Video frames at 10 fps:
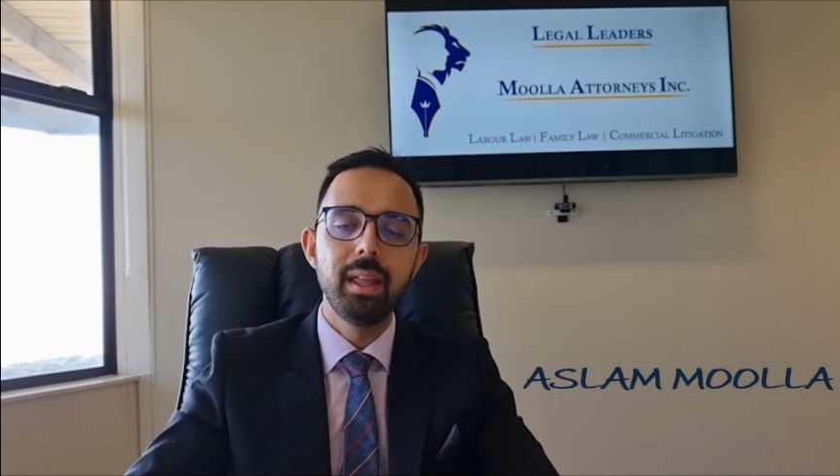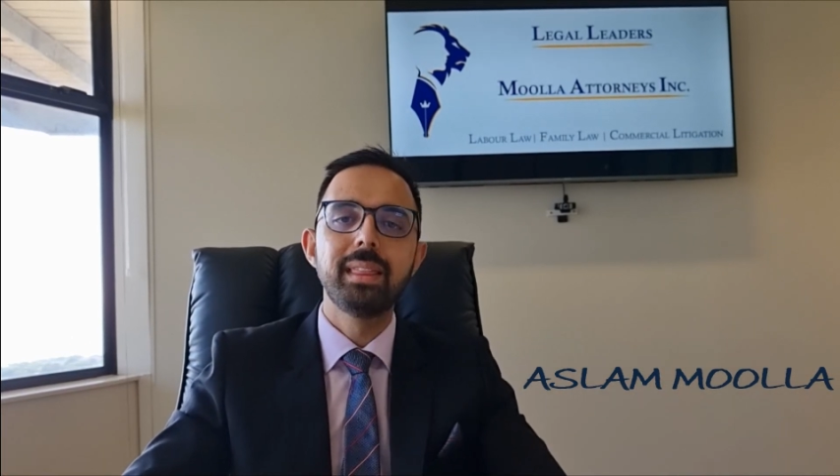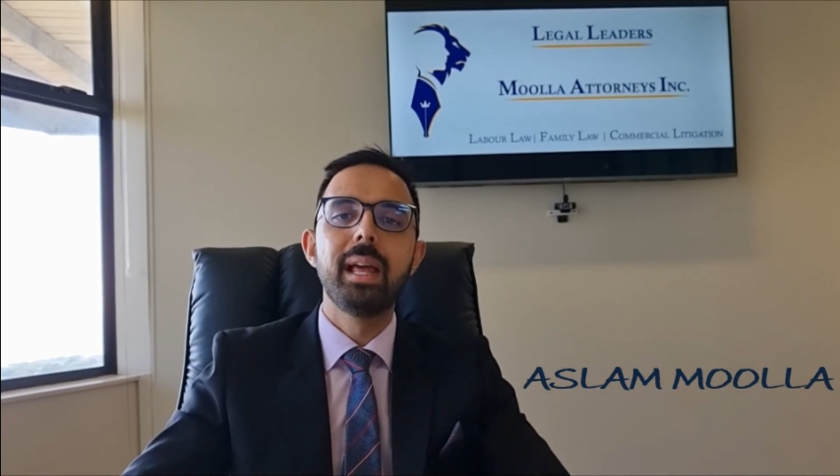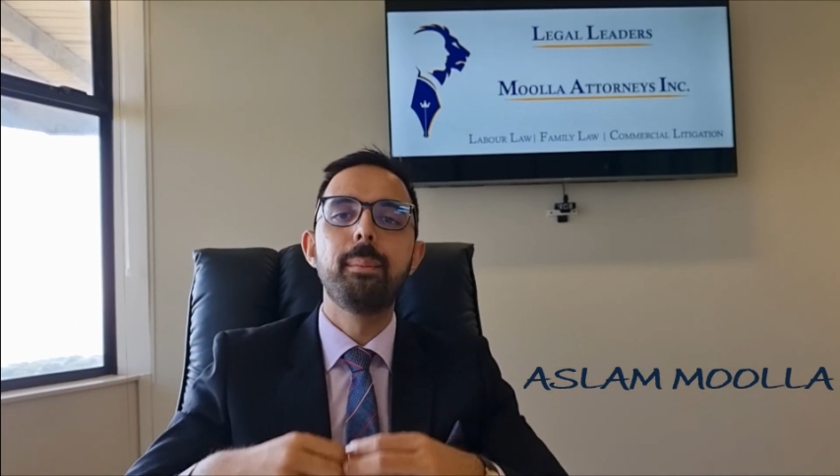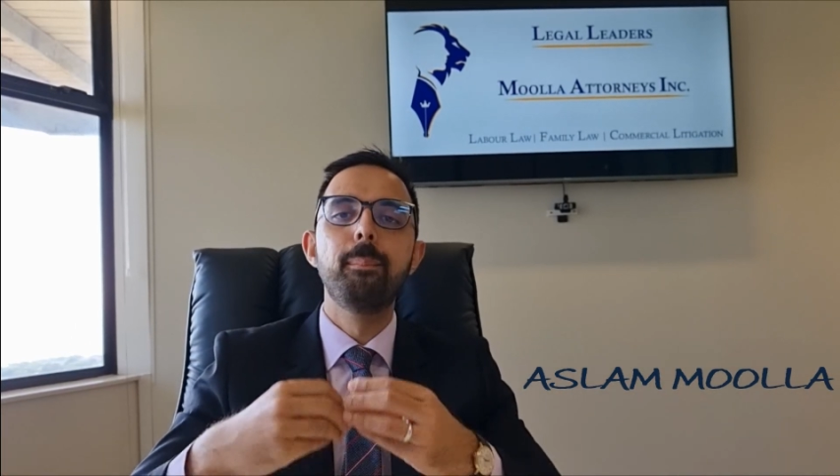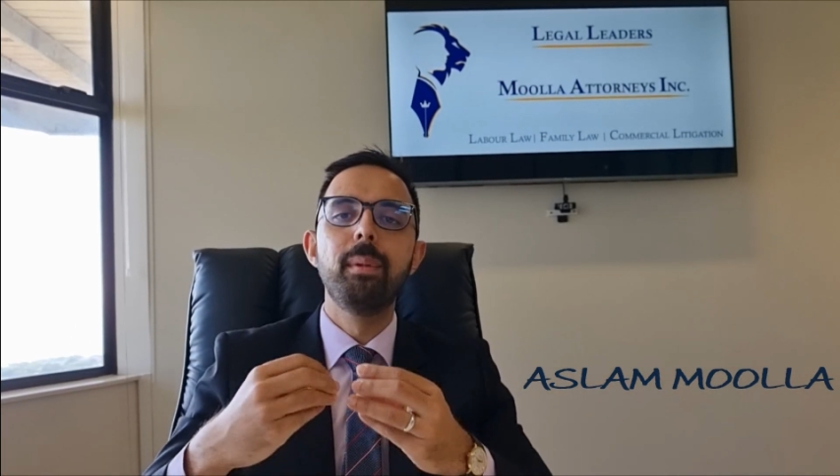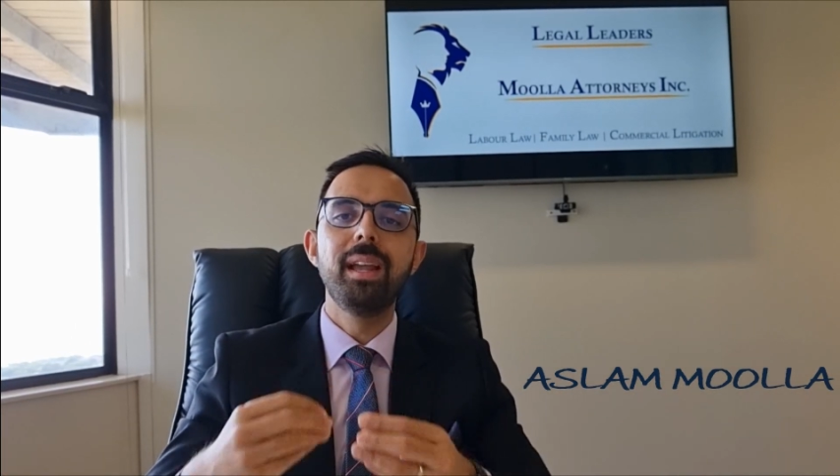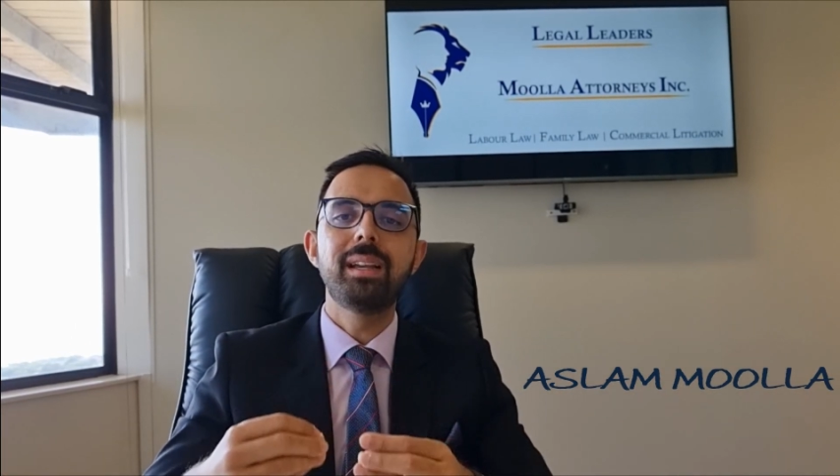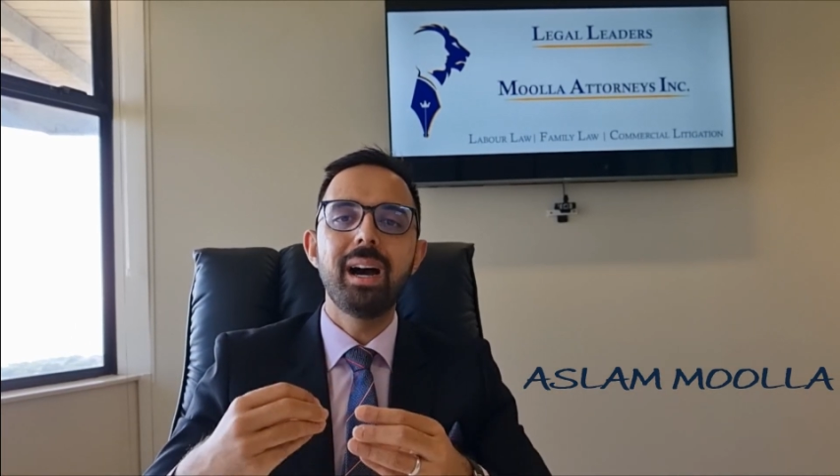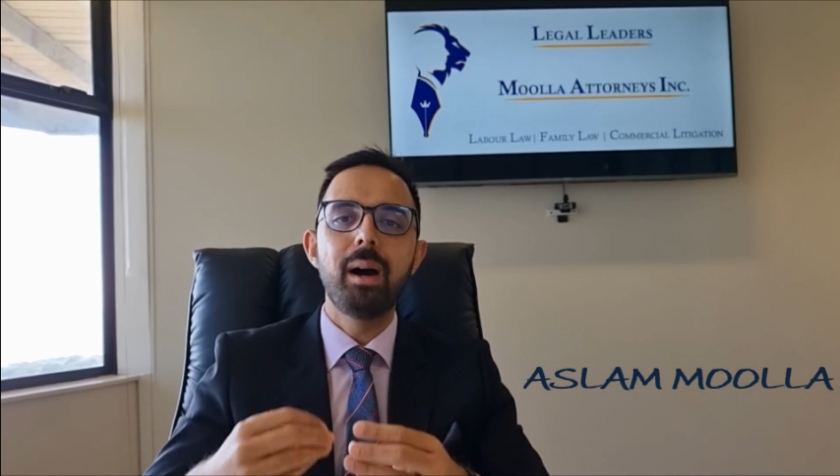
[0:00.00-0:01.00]
that
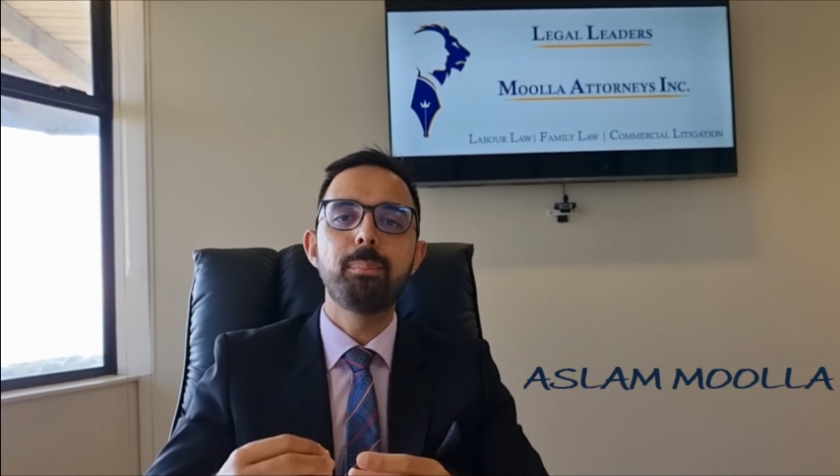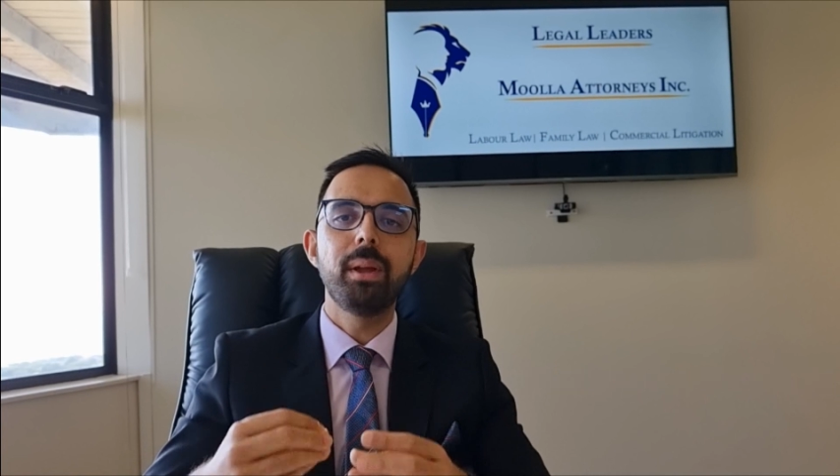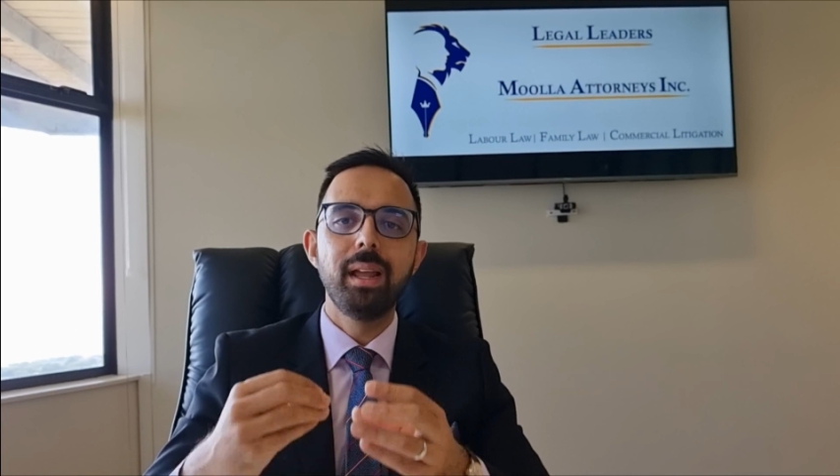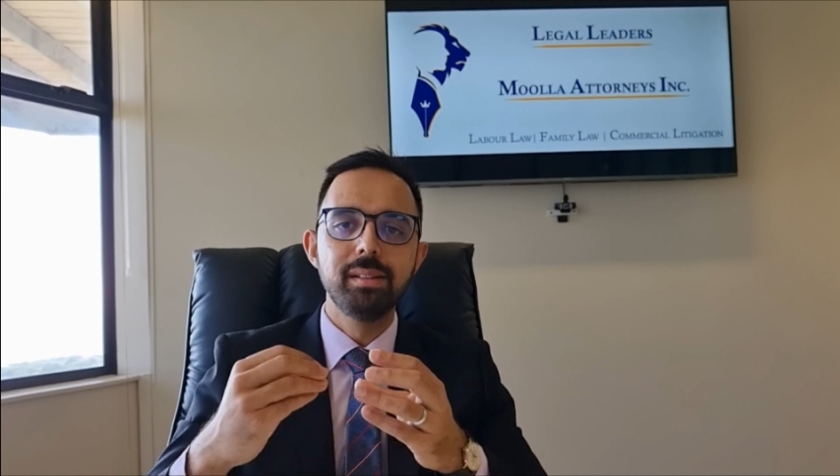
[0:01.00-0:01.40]
make up a